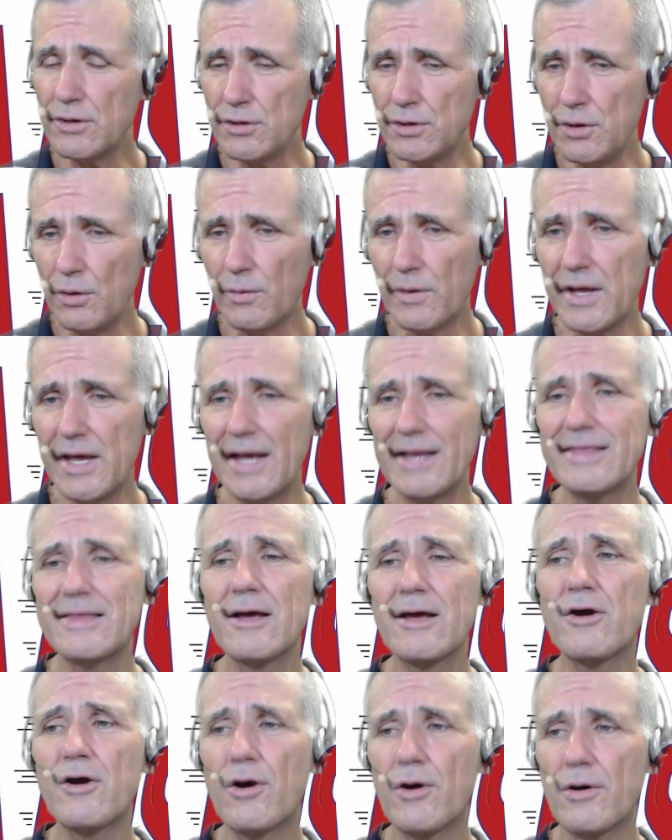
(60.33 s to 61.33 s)
you'll get the
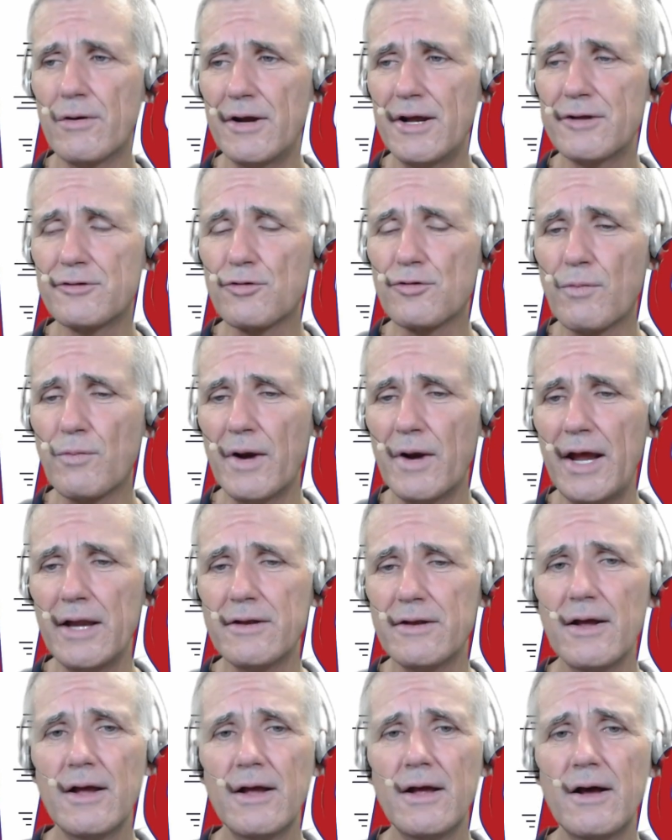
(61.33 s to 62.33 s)
current rate.
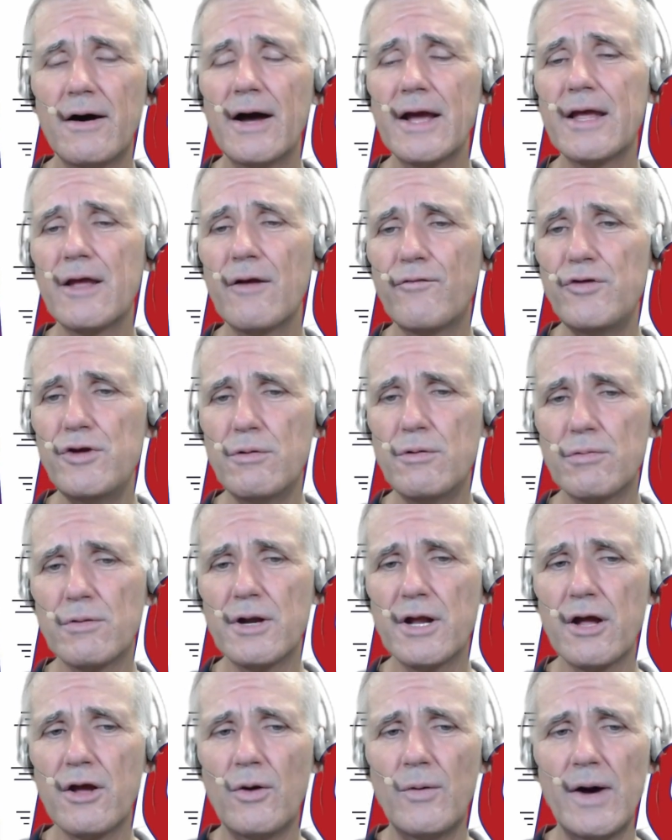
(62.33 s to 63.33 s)
Like if you were
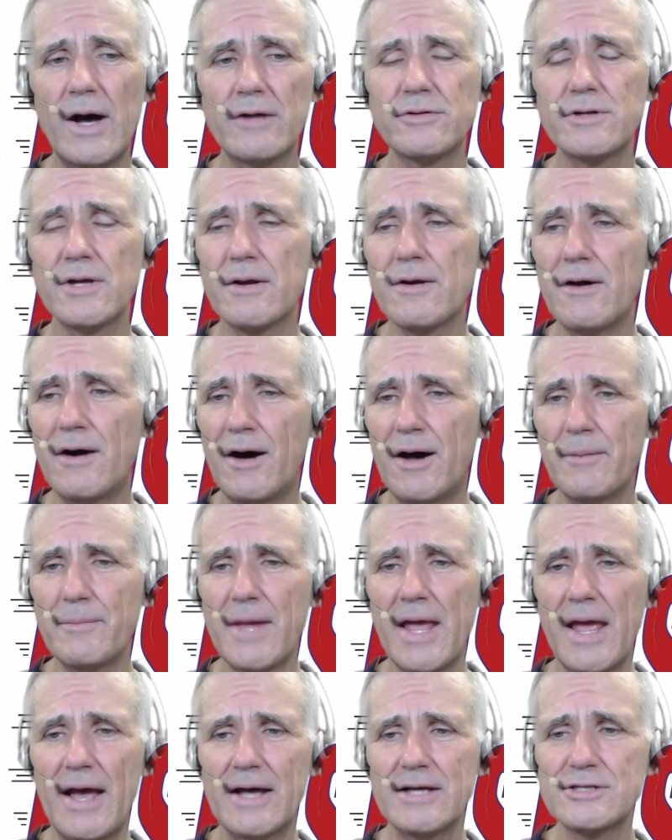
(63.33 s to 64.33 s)
to go out to
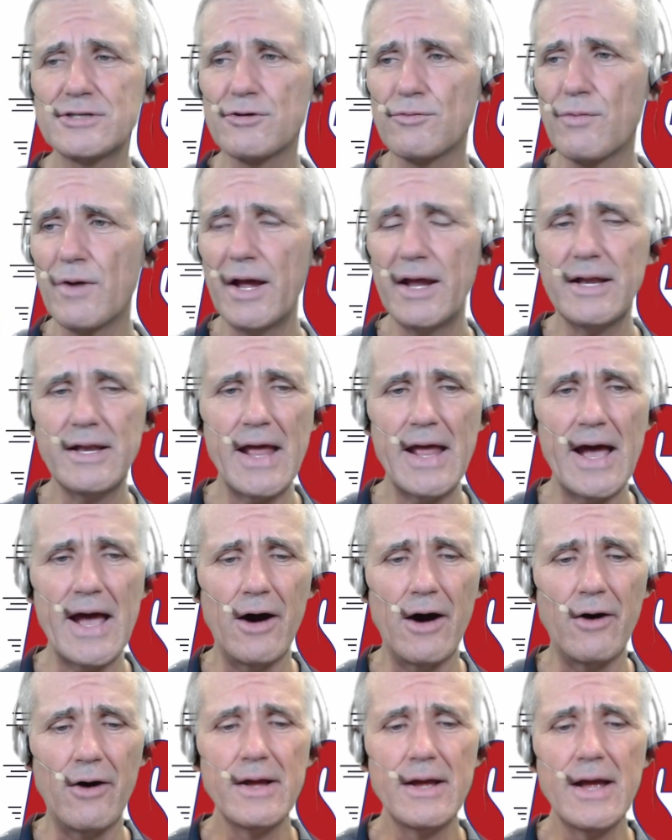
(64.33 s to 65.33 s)
Comcast right
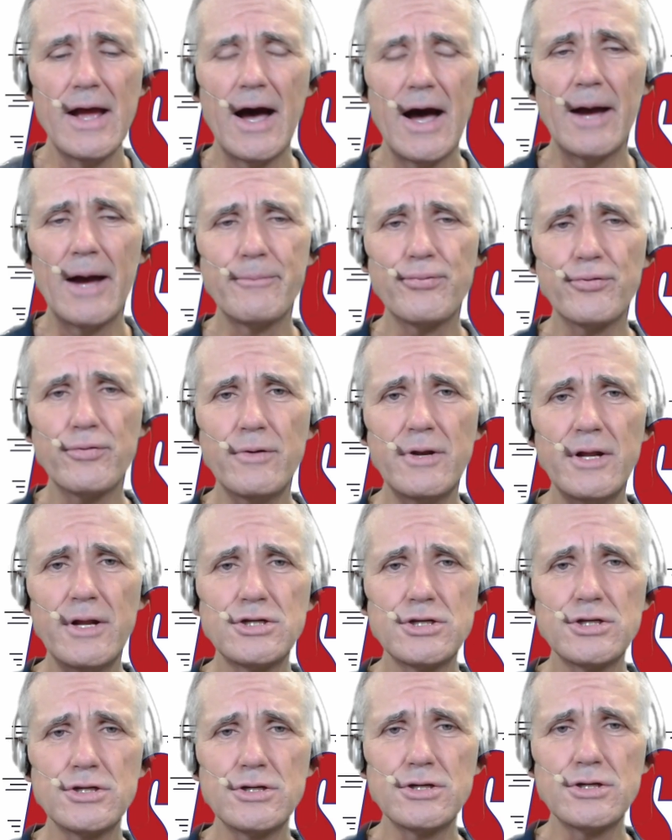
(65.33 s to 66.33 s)
now, I'm pretty
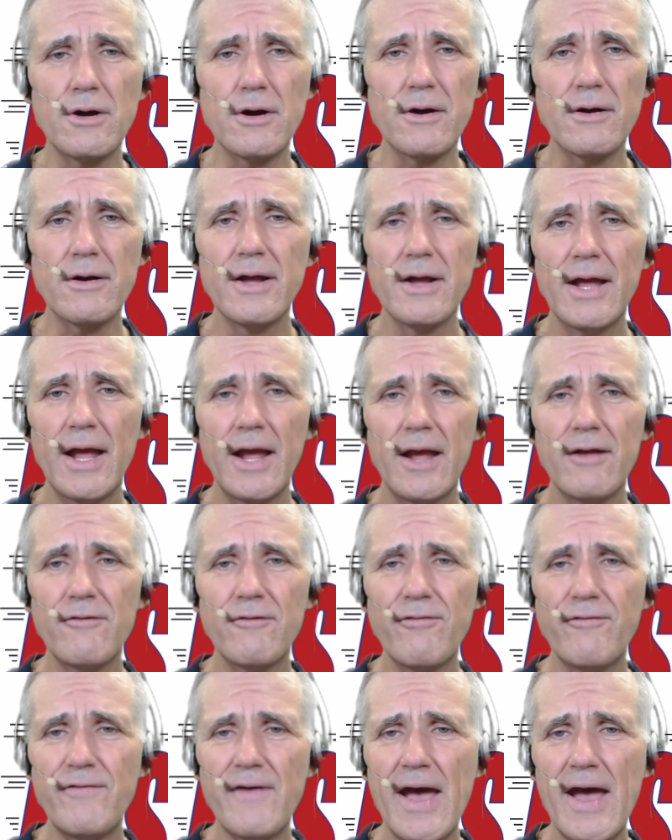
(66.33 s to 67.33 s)
sure, in
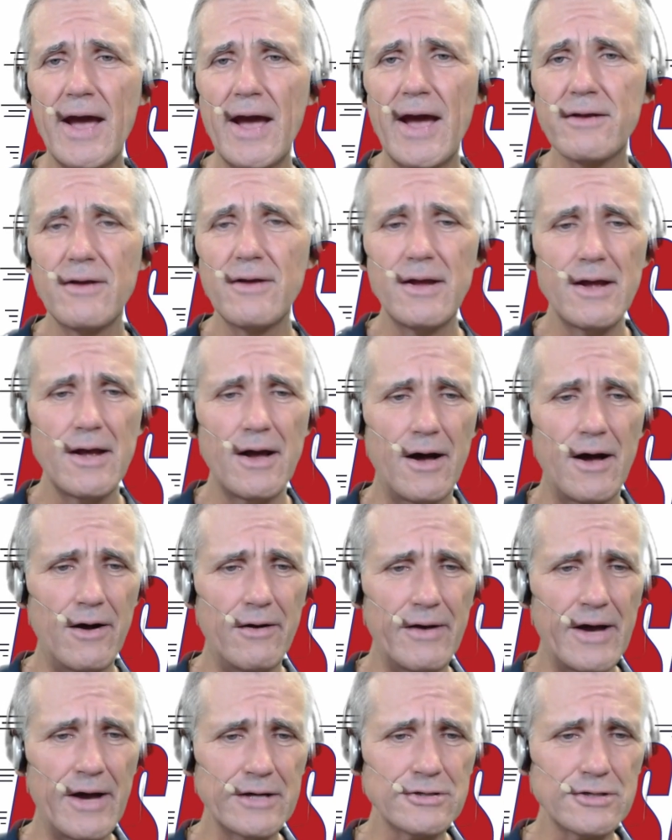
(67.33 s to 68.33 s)
fact, I'll
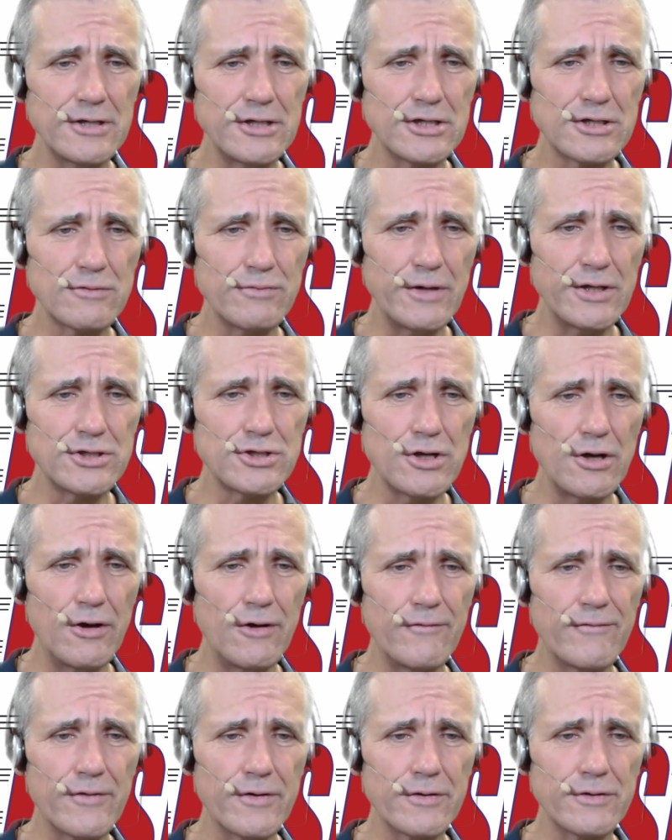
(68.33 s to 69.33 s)
actually switch
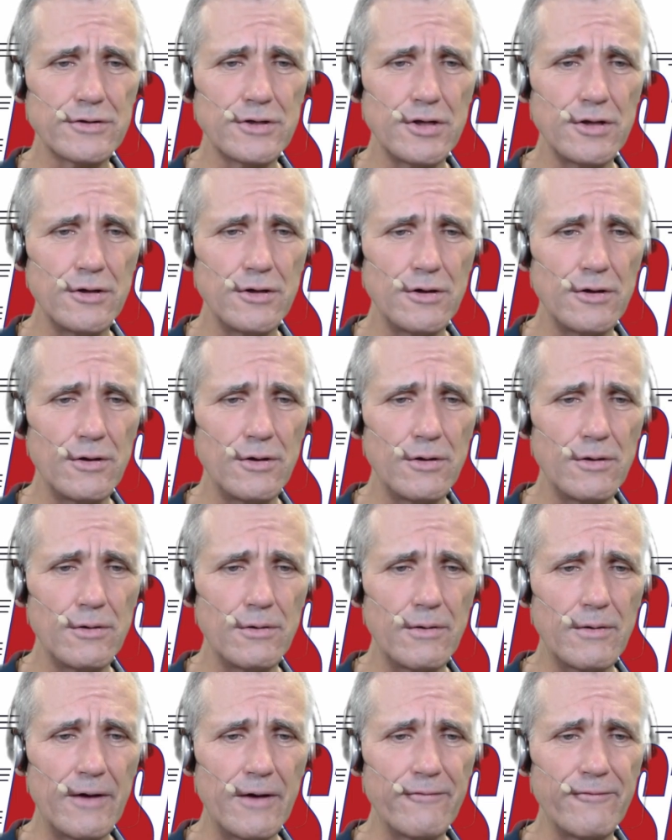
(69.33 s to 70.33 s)
over
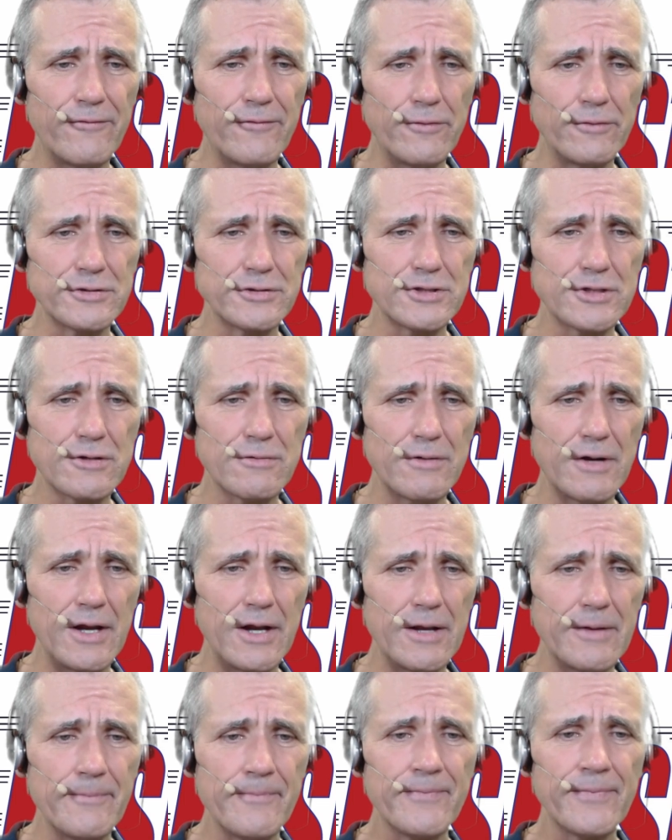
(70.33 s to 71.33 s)
to a full
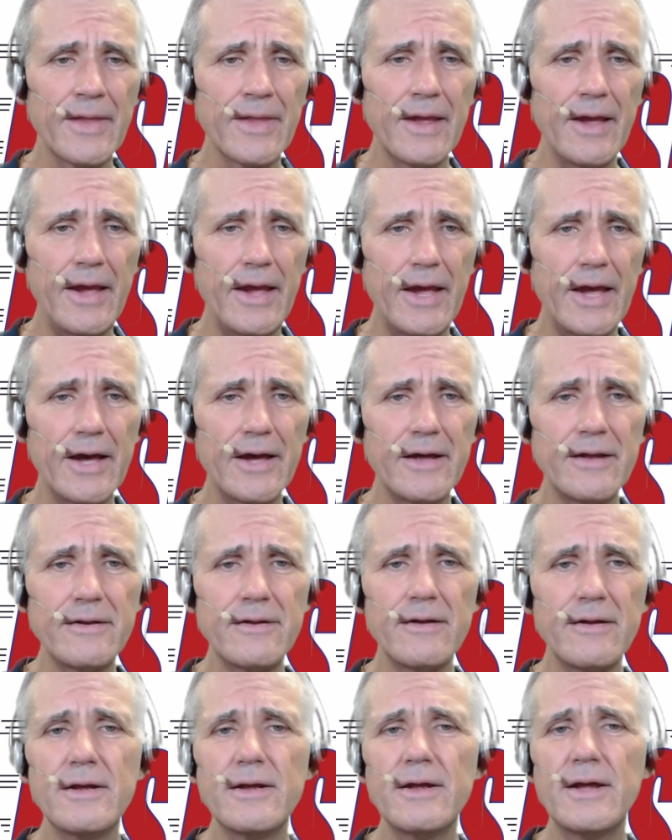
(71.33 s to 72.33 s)
screen and
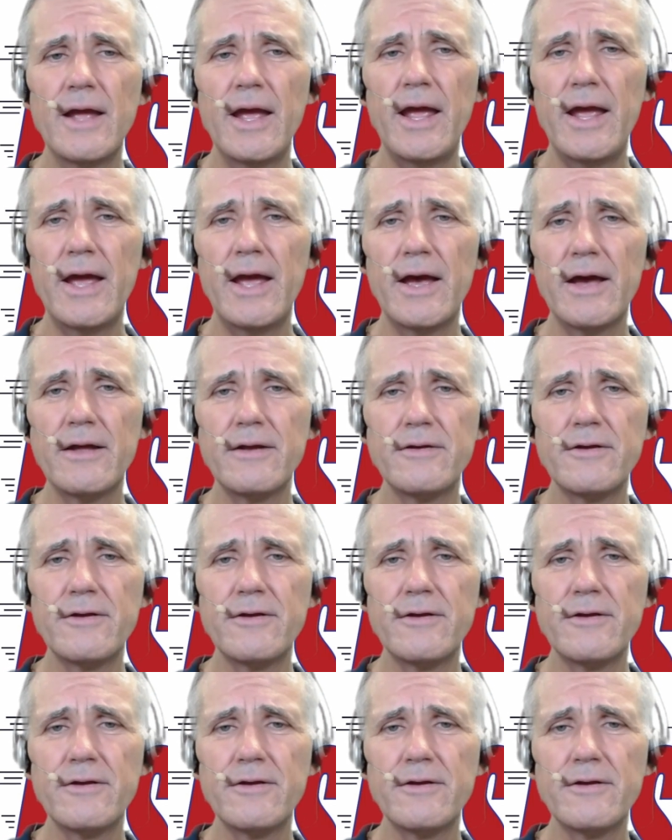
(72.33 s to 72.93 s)
and